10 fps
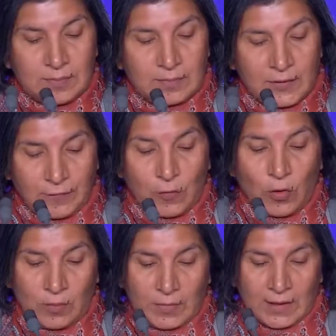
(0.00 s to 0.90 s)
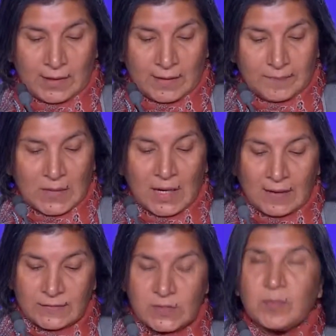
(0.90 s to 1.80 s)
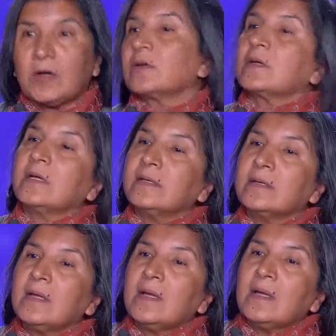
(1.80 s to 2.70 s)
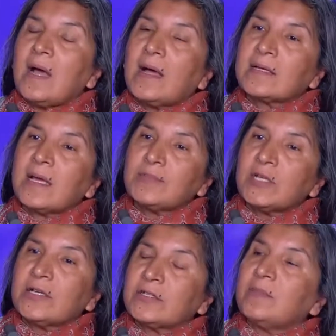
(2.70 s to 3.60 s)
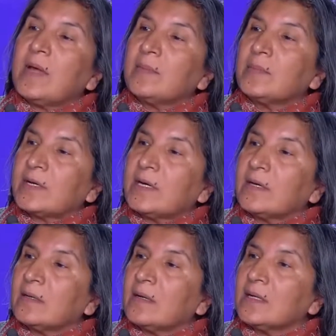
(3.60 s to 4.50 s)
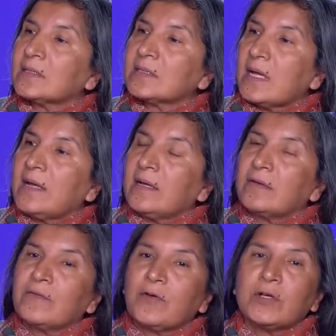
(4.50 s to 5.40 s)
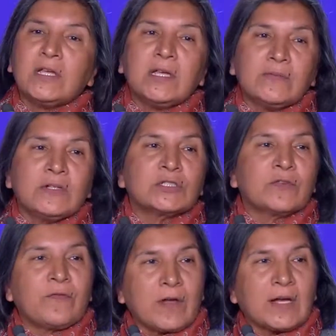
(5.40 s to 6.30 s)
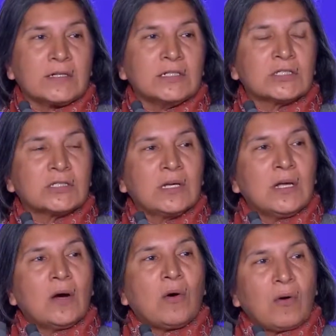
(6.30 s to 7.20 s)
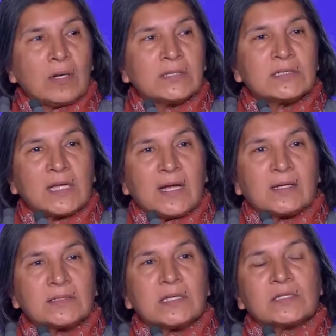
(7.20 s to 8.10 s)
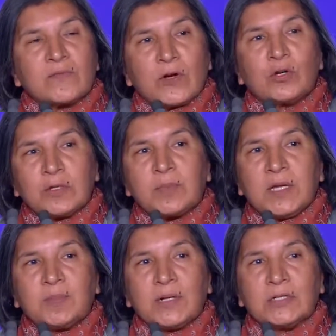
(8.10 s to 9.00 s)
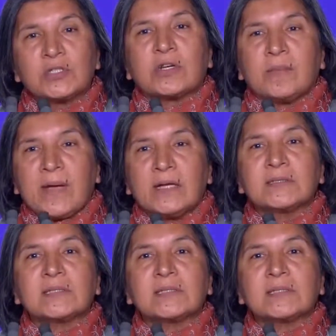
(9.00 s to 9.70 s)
before I've spoken, I kept on remembering a saying, for evil to flourish, all it takes is for good people to remain